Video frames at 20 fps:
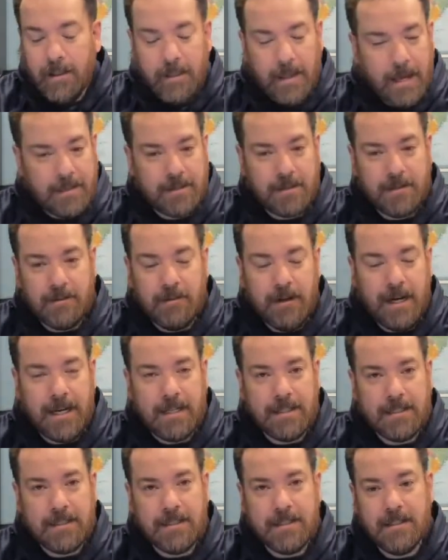that's
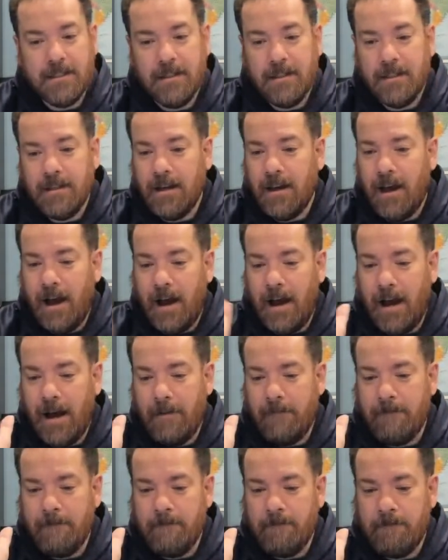great.
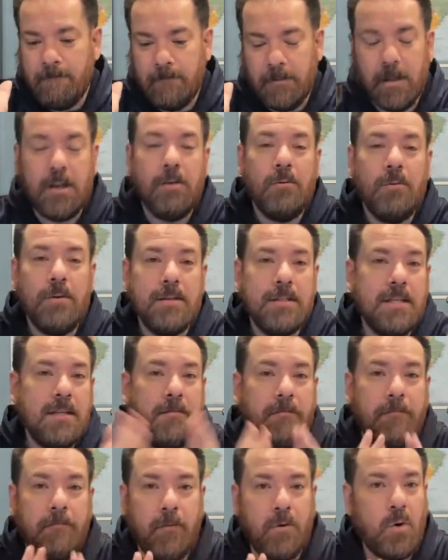You can
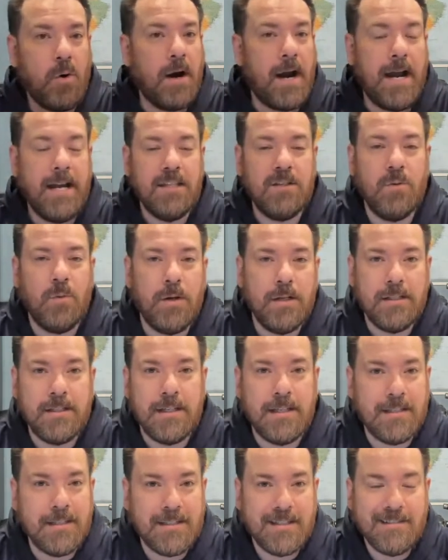receive 4
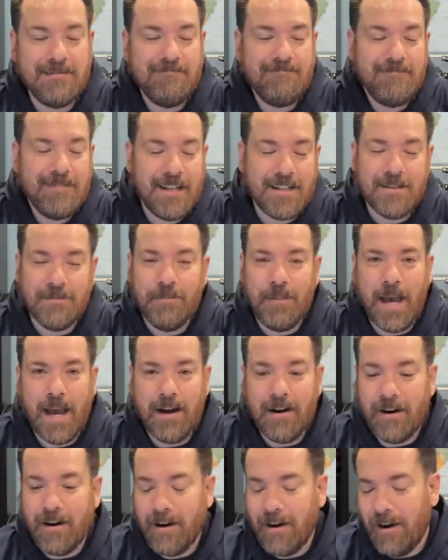I-20s, doesn't
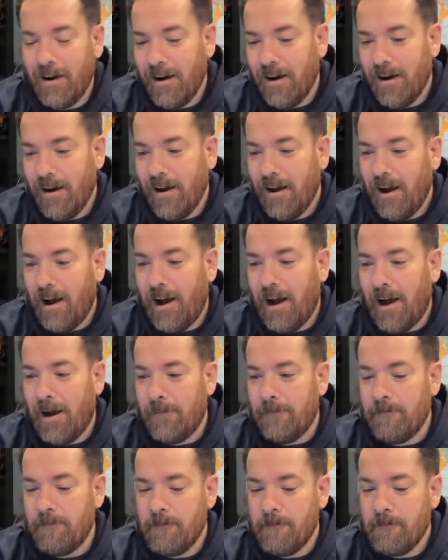matter.
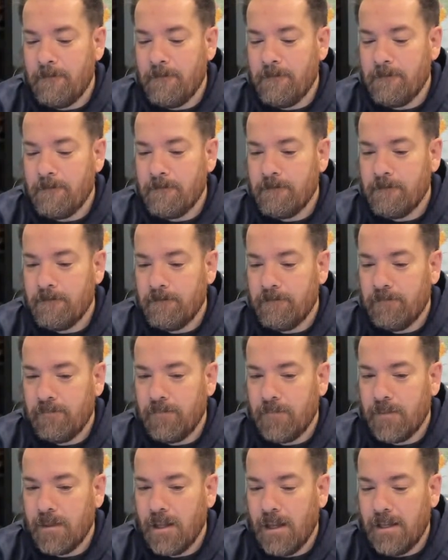And
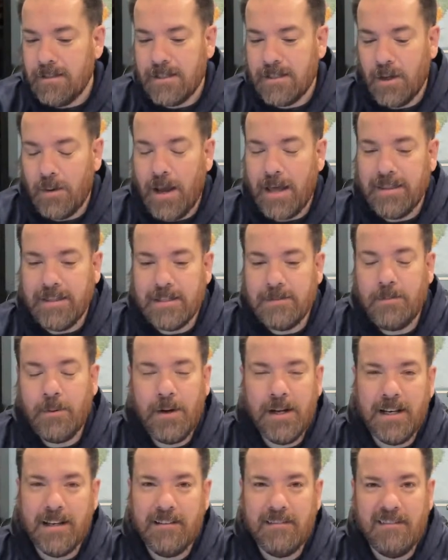so at this
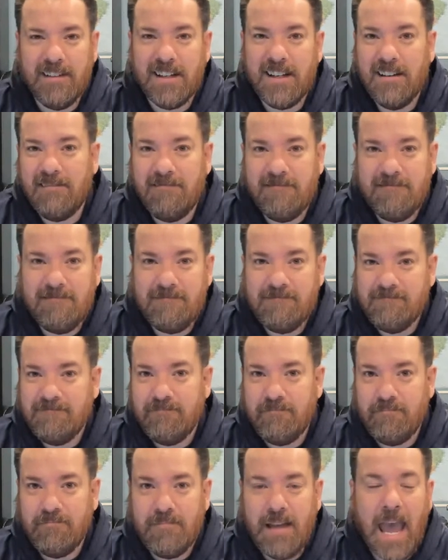point, you could
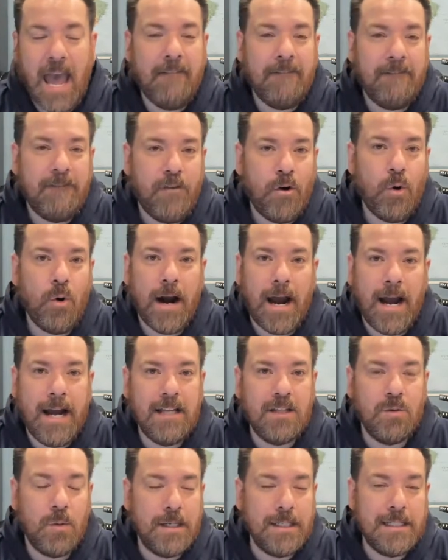have 4
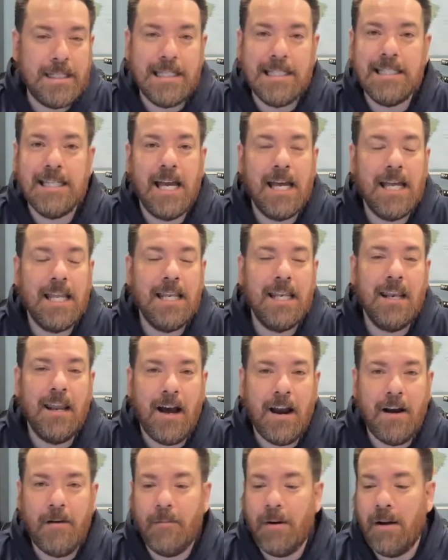I-20s,
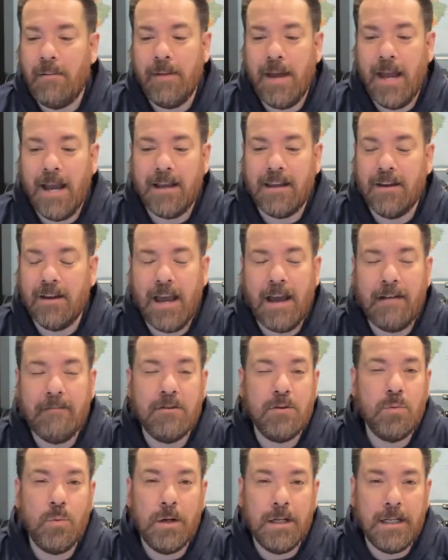not a problem. Heck, you could
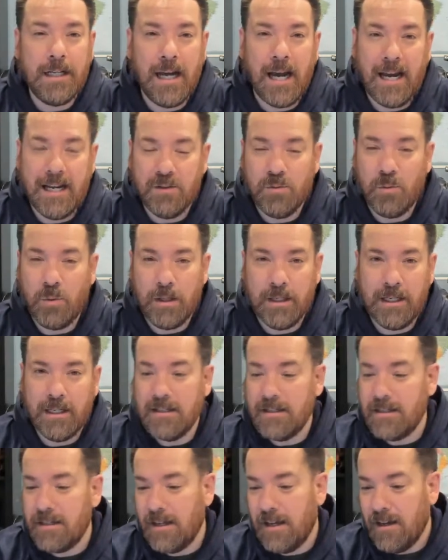have 20
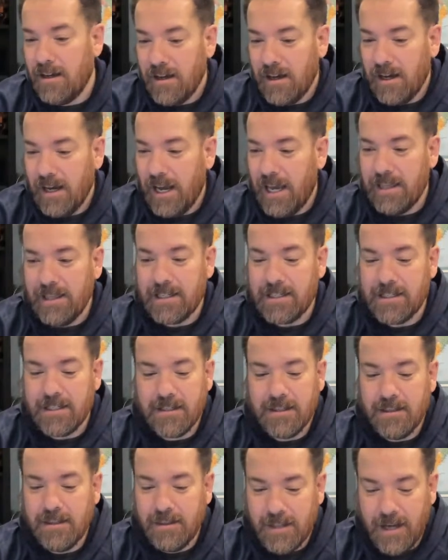I-20s, and
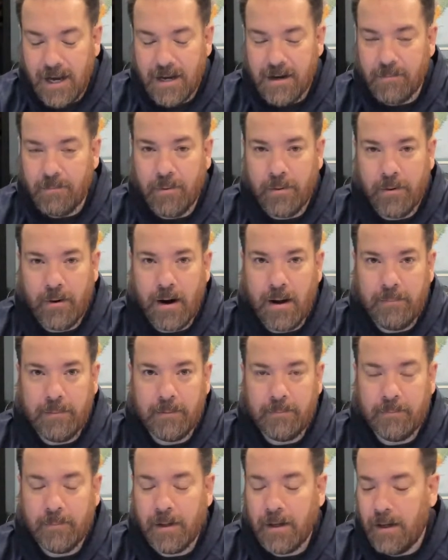that's not a
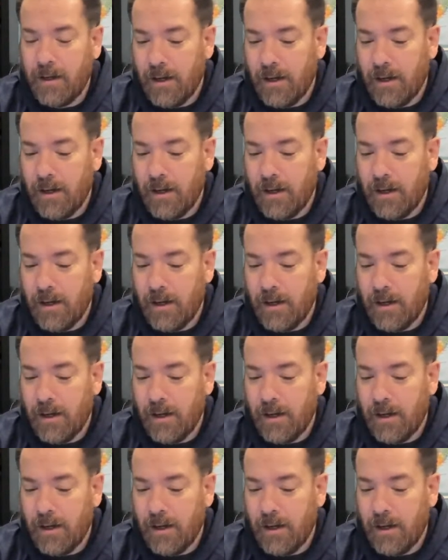problem.